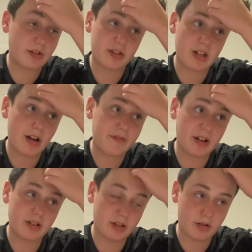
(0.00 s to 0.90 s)
So scale
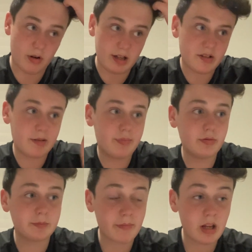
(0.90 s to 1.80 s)
factor is quite
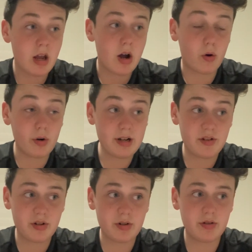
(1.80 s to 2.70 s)
simple. All you need
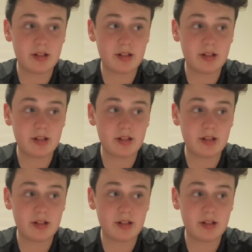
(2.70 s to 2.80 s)
to do